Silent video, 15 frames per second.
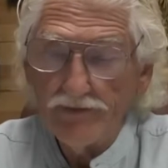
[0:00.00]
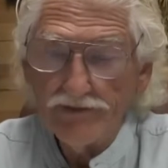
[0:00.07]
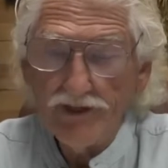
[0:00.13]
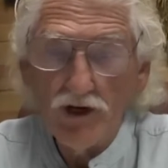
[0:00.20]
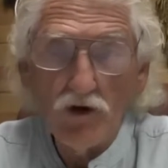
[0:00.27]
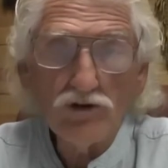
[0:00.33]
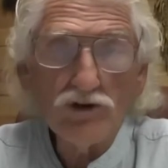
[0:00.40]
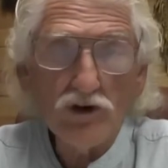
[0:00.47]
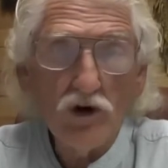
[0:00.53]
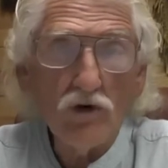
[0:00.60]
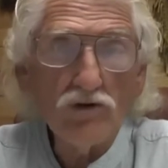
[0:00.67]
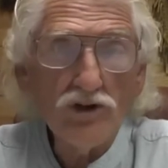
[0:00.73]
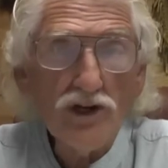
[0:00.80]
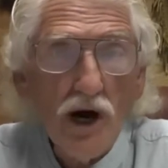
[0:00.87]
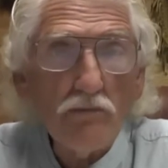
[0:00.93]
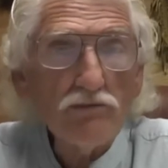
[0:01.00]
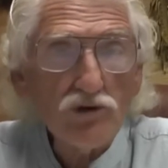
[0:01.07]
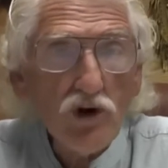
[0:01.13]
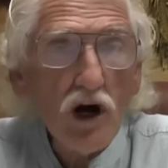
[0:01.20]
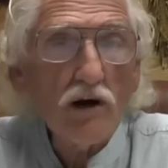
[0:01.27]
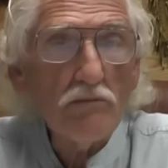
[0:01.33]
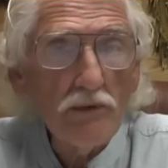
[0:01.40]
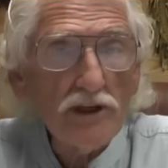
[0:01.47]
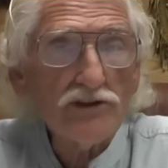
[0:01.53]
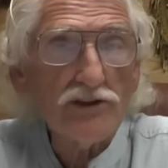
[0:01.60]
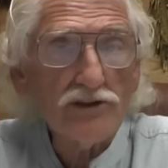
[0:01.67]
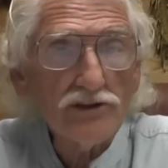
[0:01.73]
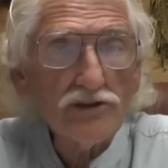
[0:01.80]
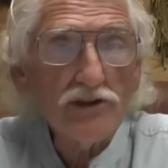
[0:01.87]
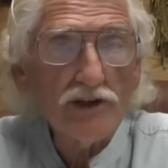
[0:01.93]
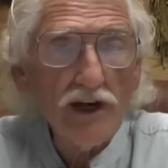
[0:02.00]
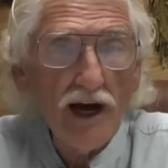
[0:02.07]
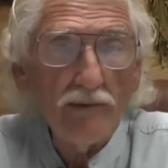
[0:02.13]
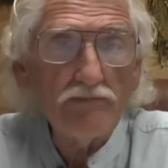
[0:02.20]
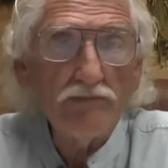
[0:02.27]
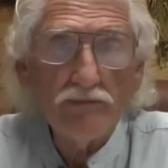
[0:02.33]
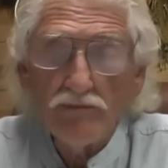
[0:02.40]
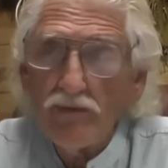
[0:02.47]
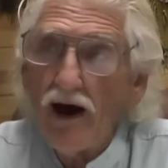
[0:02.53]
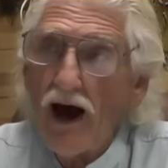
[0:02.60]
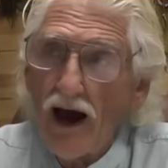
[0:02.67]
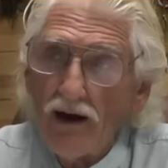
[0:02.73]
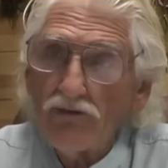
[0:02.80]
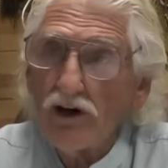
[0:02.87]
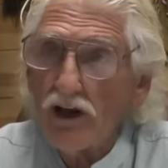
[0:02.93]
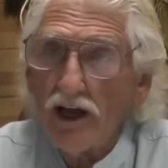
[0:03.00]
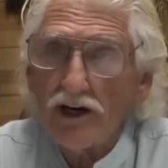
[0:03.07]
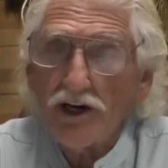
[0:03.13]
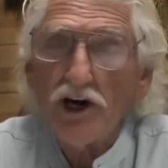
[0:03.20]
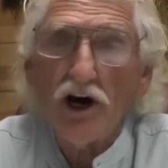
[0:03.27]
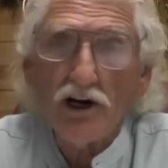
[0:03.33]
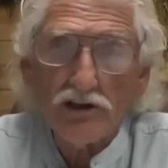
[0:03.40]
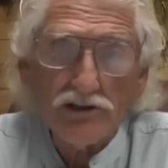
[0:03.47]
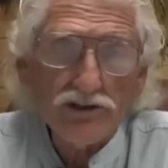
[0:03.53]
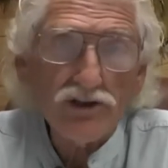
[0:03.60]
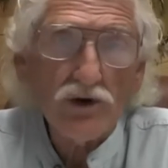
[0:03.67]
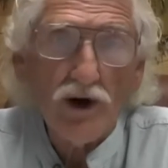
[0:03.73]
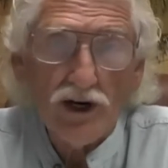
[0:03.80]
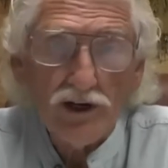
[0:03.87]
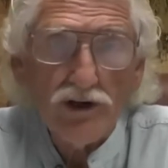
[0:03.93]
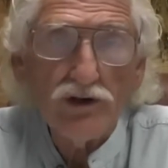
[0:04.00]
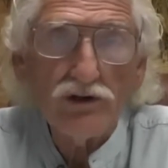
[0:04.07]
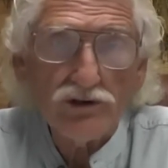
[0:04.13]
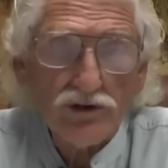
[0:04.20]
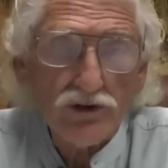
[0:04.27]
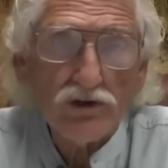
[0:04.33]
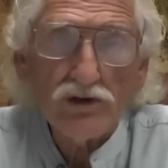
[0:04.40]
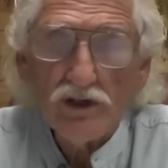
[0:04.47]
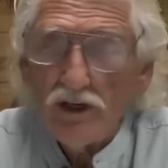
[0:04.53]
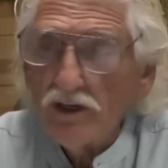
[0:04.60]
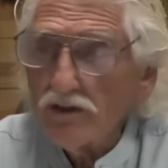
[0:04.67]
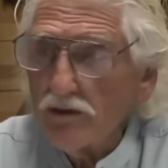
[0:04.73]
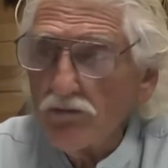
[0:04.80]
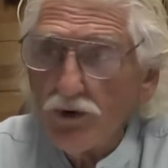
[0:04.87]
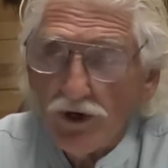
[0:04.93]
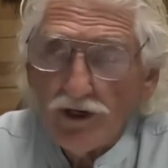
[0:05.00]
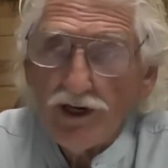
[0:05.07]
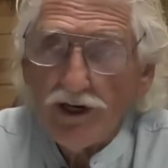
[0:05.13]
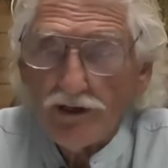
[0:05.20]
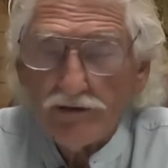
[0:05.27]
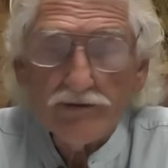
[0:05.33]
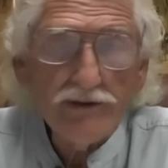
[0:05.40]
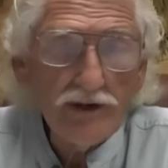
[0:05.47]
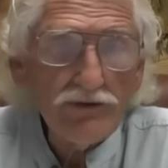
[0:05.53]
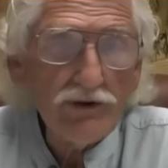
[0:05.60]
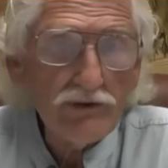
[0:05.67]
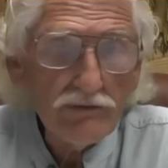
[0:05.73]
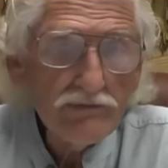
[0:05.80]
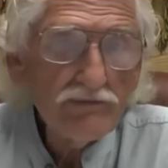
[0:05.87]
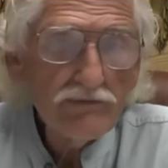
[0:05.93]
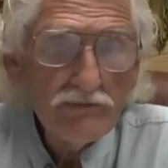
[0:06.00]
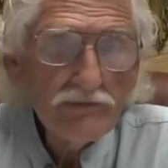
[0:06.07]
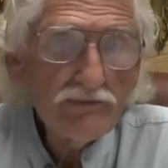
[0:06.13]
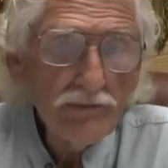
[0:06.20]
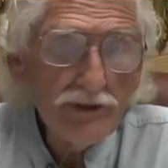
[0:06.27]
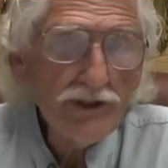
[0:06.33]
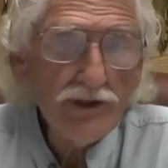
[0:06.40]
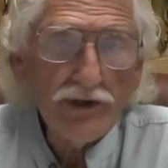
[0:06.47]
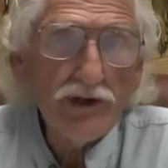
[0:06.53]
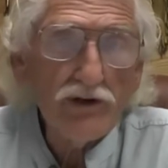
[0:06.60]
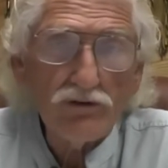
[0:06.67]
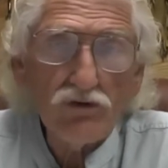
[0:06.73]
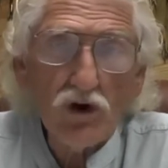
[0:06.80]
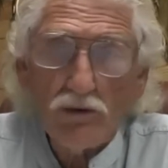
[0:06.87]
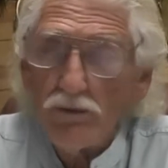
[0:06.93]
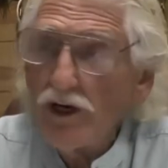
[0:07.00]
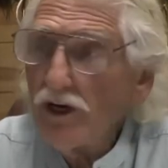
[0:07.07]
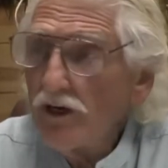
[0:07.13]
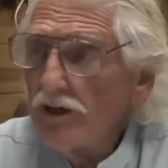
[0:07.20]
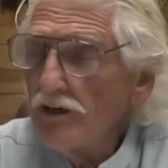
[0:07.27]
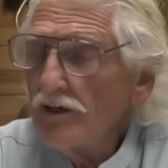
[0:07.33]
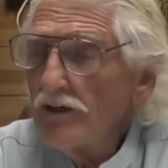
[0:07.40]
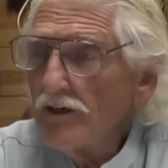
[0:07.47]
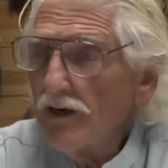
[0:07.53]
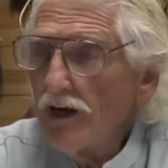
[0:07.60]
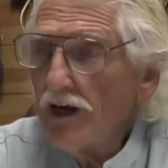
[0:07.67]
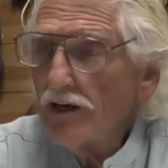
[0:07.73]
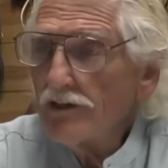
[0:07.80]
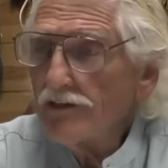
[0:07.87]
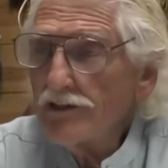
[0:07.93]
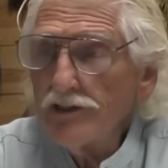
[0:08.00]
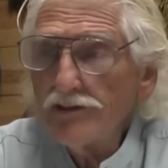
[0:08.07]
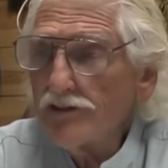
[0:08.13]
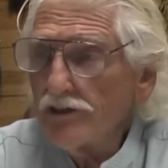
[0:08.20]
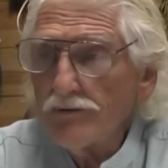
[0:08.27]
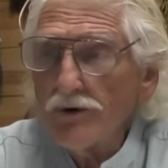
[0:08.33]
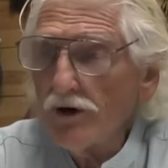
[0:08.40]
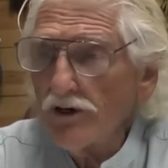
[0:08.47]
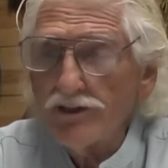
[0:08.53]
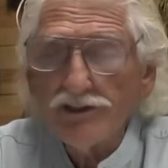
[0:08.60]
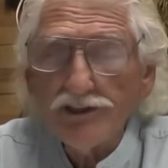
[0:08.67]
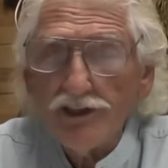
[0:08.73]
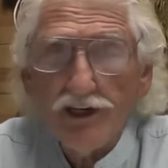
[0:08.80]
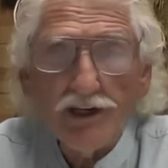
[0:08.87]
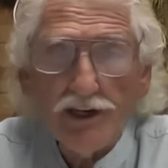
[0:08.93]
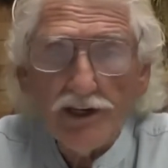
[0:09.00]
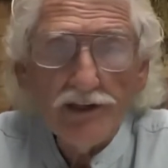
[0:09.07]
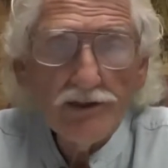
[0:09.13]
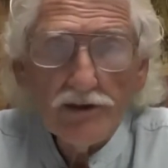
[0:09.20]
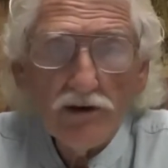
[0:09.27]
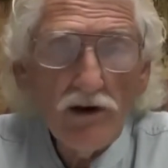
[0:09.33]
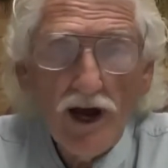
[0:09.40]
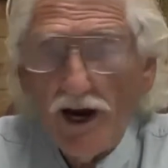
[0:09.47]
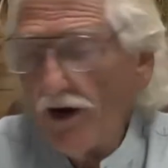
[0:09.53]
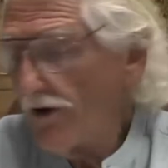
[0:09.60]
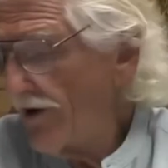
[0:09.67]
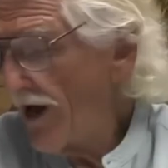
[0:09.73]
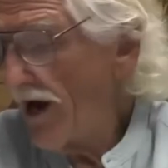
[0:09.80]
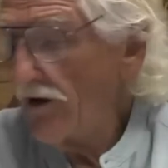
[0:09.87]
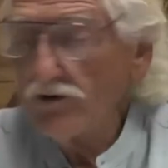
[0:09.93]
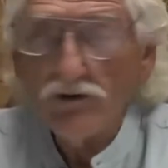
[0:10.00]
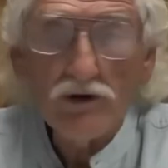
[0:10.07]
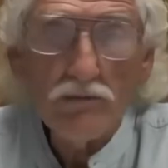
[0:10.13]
owns her own dump truck business, and I have a lot of gardens, so I use her to bring in different material for me. And she's a really skinny, hair down to her